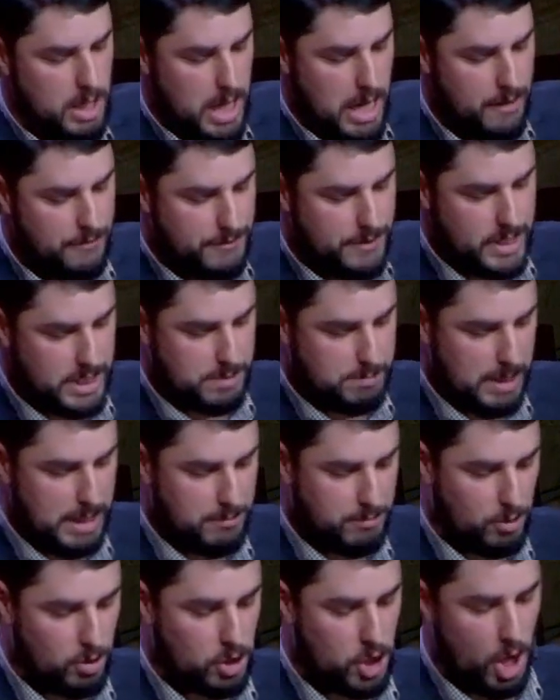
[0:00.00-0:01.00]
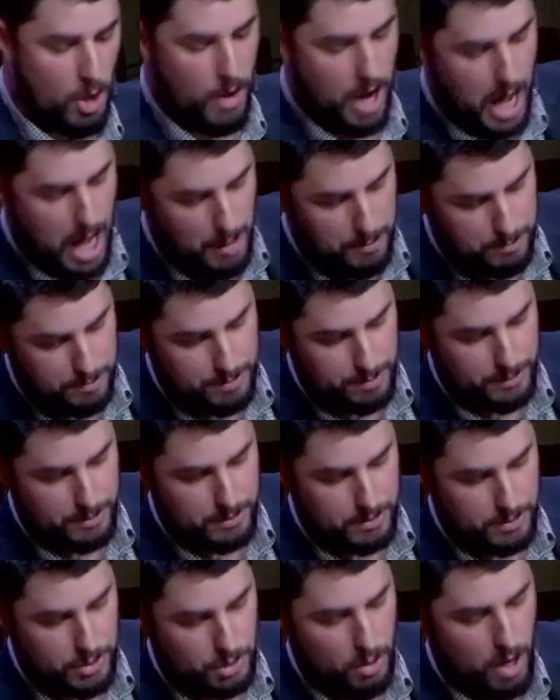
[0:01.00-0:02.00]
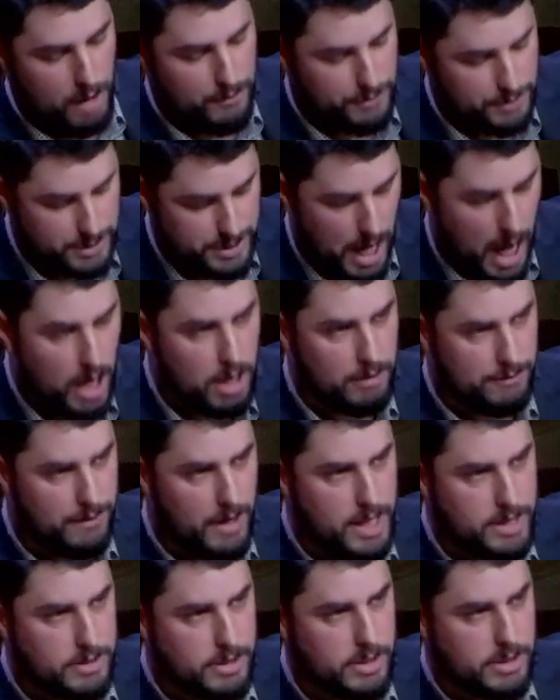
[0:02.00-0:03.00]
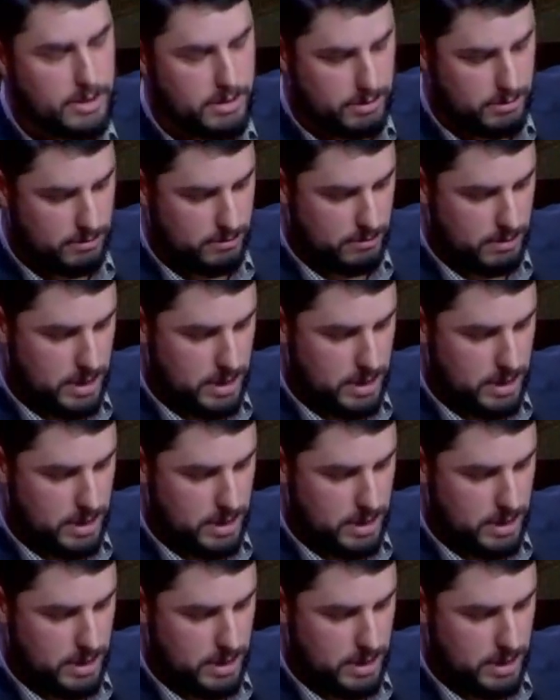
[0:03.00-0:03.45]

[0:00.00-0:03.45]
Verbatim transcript: if this people go up to offer sacrifices